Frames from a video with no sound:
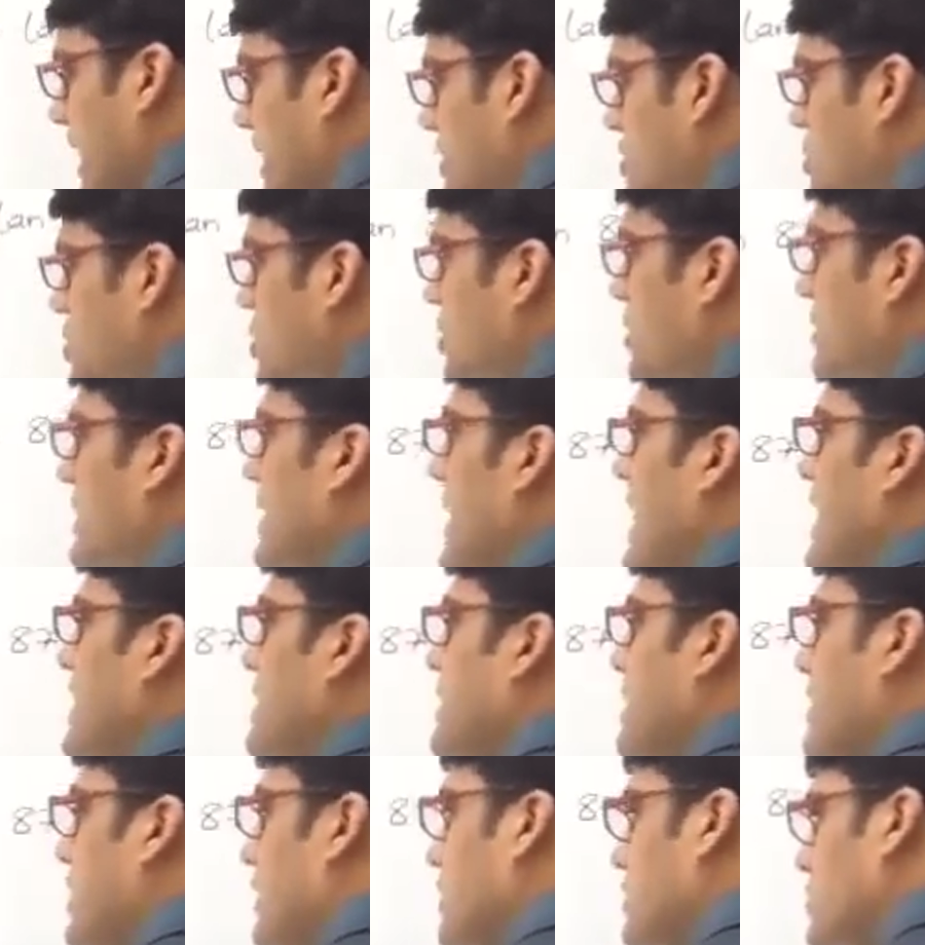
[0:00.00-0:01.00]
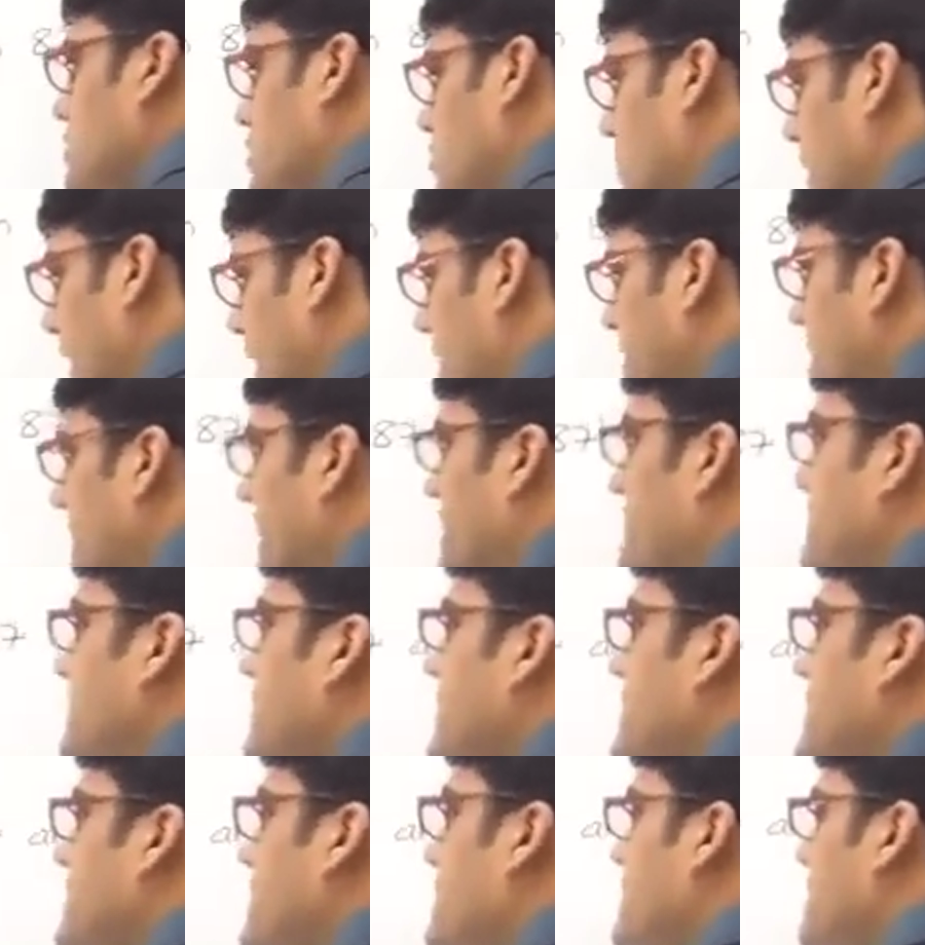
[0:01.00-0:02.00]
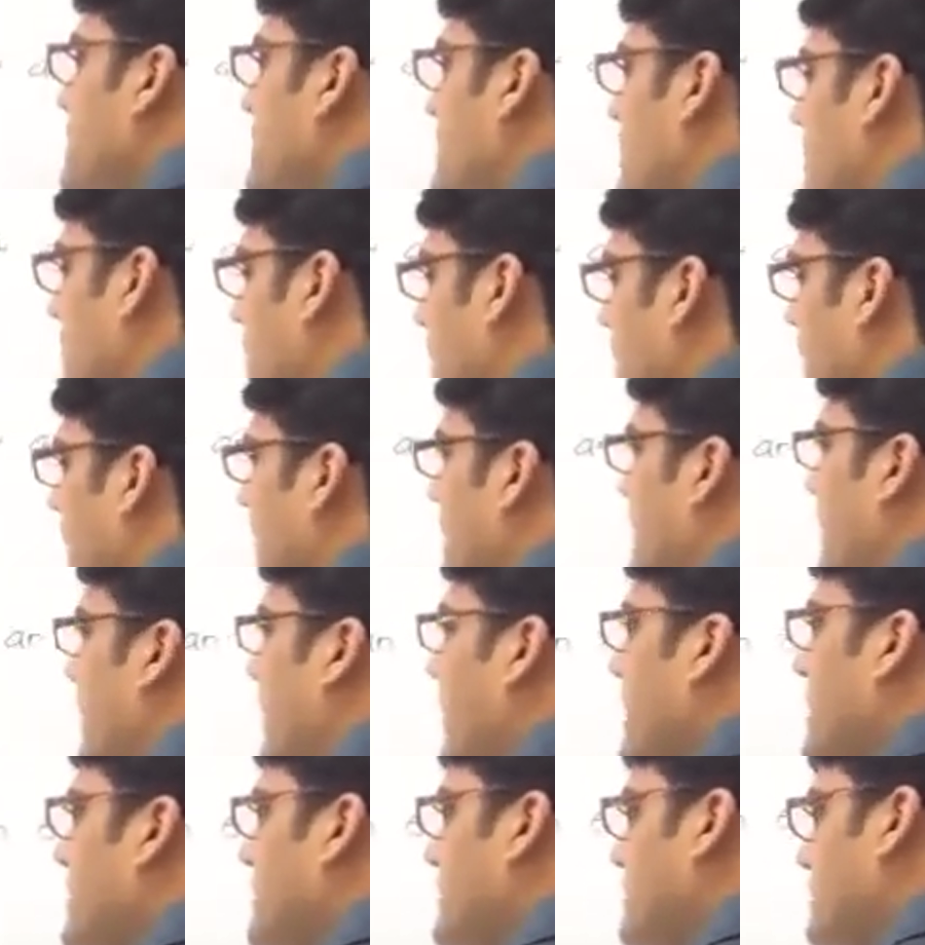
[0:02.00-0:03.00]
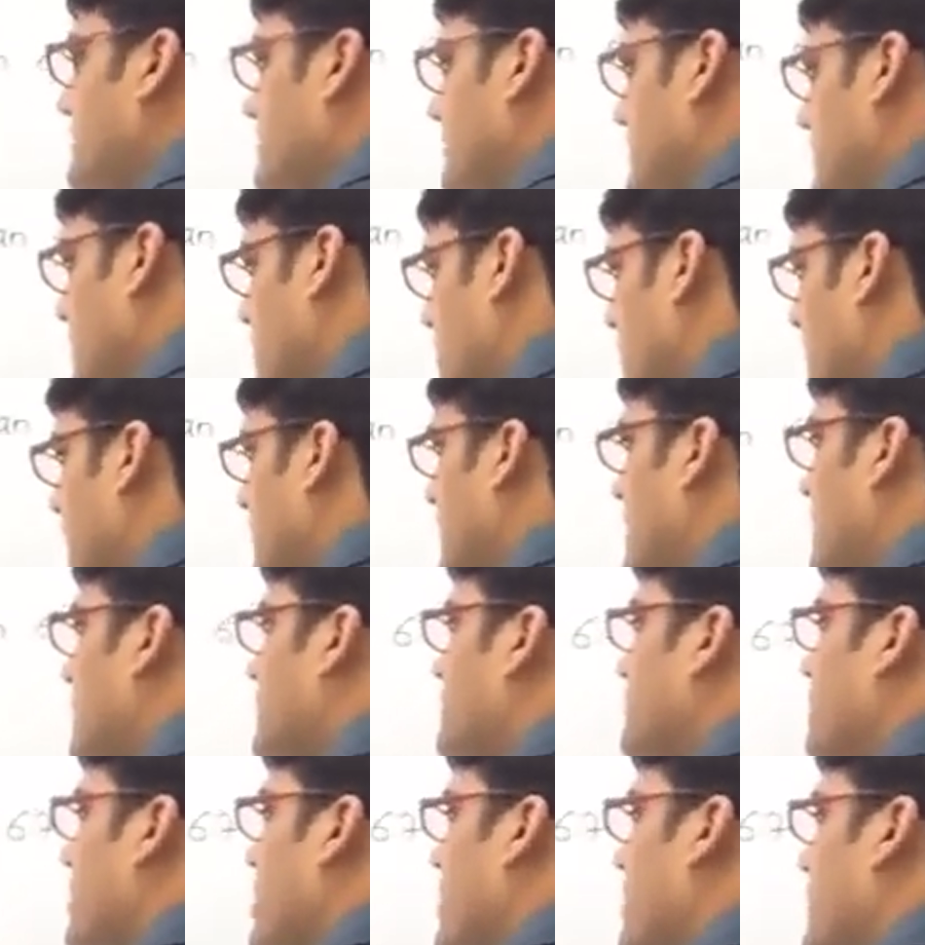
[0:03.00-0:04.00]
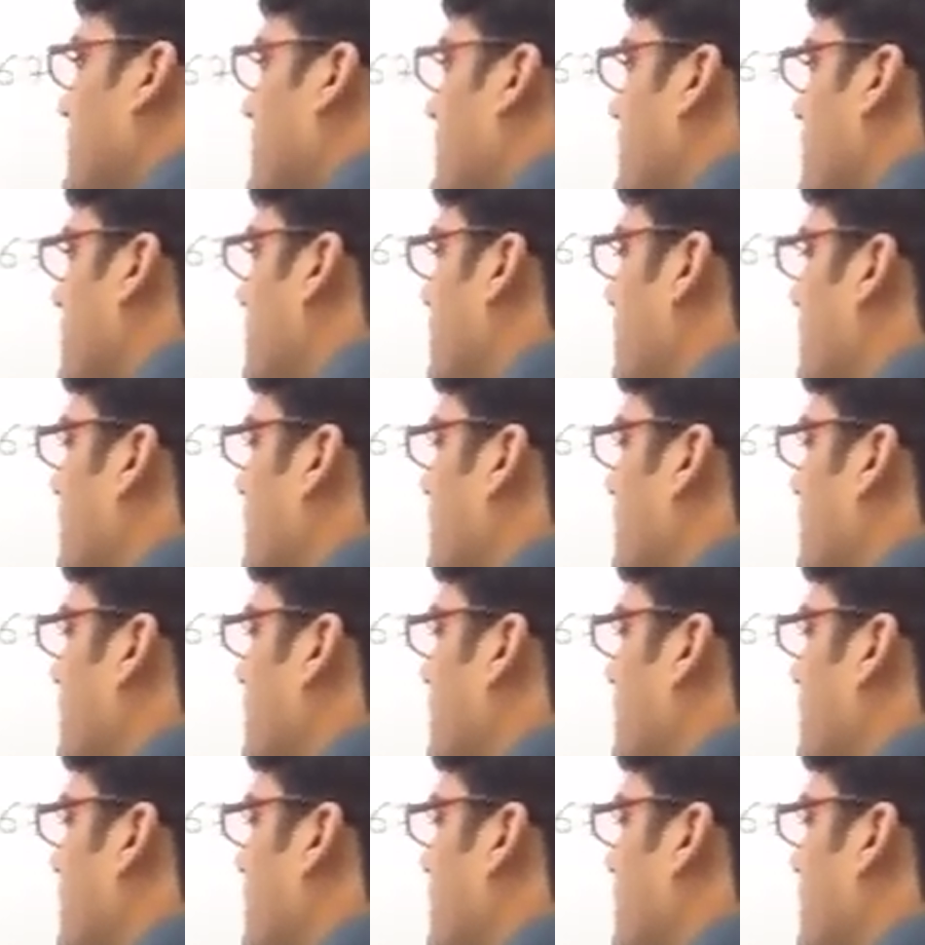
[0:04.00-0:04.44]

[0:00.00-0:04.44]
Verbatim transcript: ensure that you write every uh, element, you know, in a proper